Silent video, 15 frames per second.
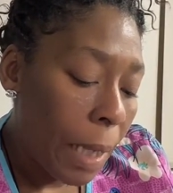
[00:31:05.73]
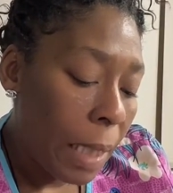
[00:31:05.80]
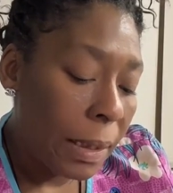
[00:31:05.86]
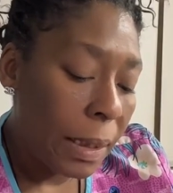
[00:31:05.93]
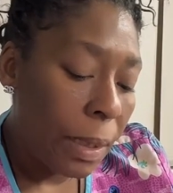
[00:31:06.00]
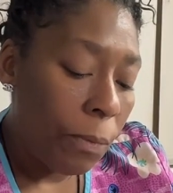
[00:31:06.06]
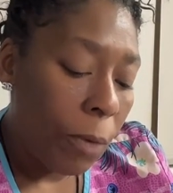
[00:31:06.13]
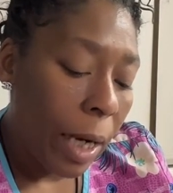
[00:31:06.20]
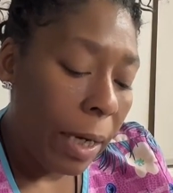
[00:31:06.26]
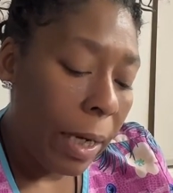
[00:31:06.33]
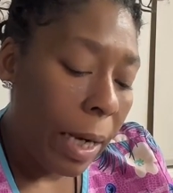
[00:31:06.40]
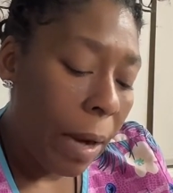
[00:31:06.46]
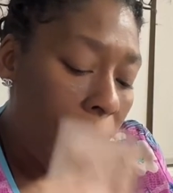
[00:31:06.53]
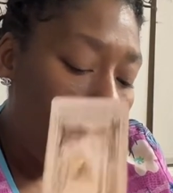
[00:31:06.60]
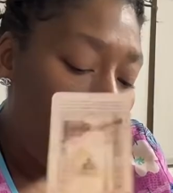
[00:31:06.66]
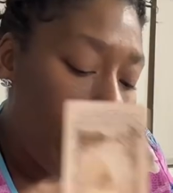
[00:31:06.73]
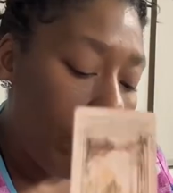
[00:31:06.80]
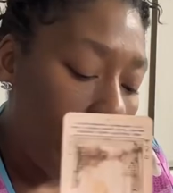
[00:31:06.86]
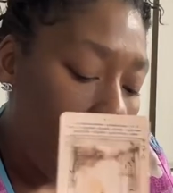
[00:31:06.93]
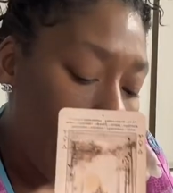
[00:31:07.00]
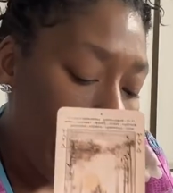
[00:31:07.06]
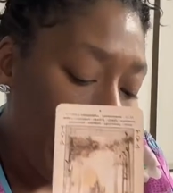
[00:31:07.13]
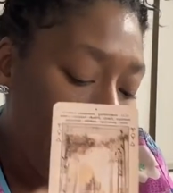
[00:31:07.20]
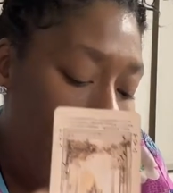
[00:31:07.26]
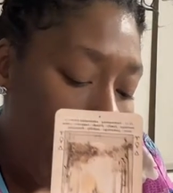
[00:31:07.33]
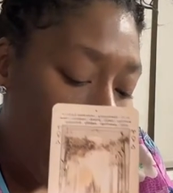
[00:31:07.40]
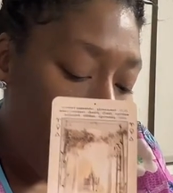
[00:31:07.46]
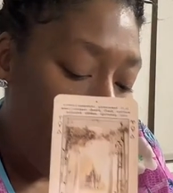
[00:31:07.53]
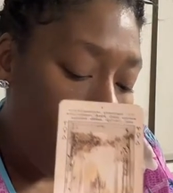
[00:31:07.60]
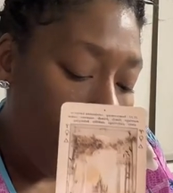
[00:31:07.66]
somewhere that at one point you
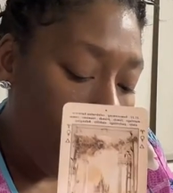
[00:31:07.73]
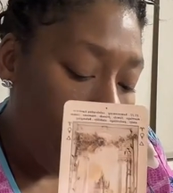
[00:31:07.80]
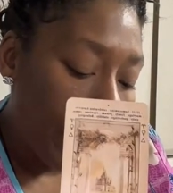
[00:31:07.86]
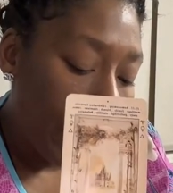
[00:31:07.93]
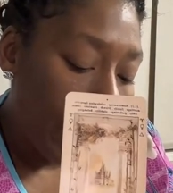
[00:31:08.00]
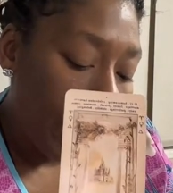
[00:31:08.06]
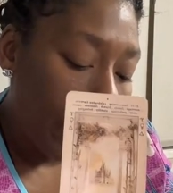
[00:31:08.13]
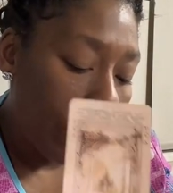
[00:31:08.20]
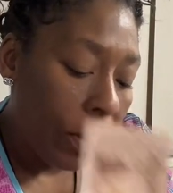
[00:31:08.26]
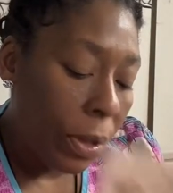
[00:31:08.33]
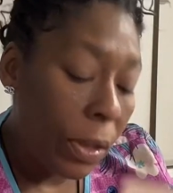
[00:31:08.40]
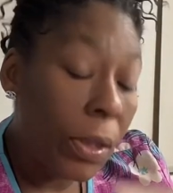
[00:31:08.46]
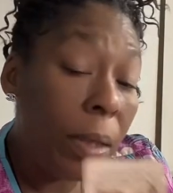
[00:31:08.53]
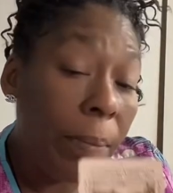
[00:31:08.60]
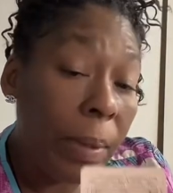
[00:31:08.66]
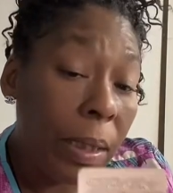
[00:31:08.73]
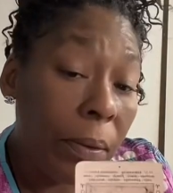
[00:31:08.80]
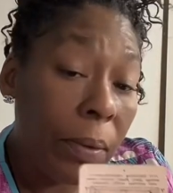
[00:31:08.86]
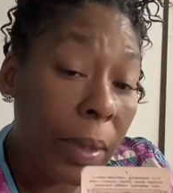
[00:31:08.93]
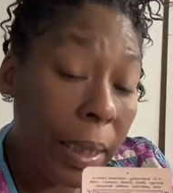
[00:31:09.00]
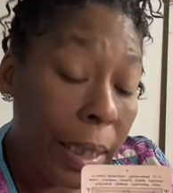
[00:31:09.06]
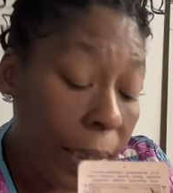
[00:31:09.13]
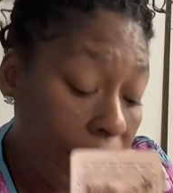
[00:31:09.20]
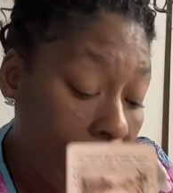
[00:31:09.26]
had harmony, or you could be doing